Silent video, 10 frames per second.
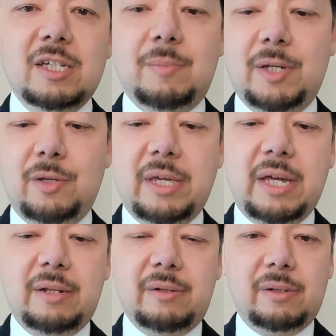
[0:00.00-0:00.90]
But you
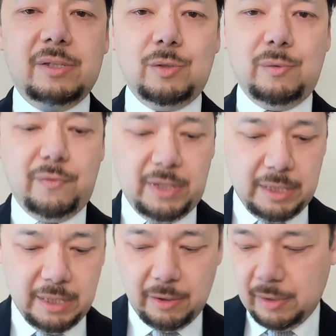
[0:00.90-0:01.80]
can sort of
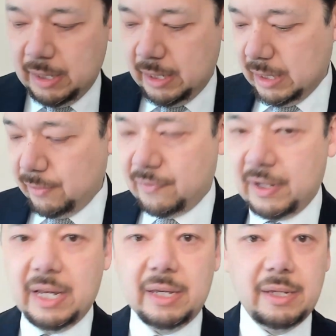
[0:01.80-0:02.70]
feel in there and
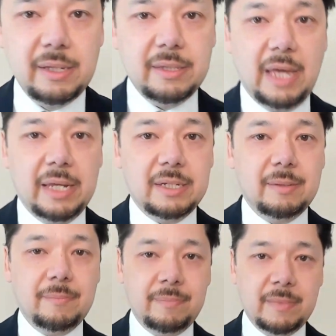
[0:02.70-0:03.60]
identify that,
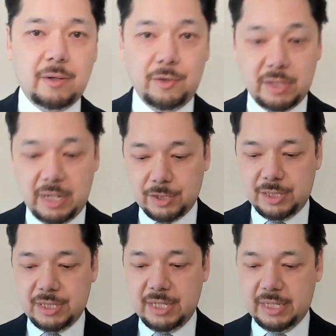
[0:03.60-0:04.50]
or you can
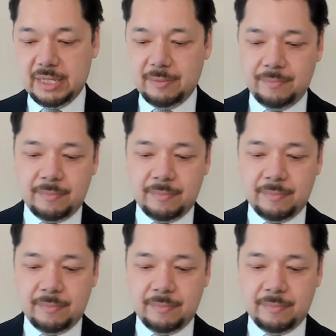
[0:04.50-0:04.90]
actually see it.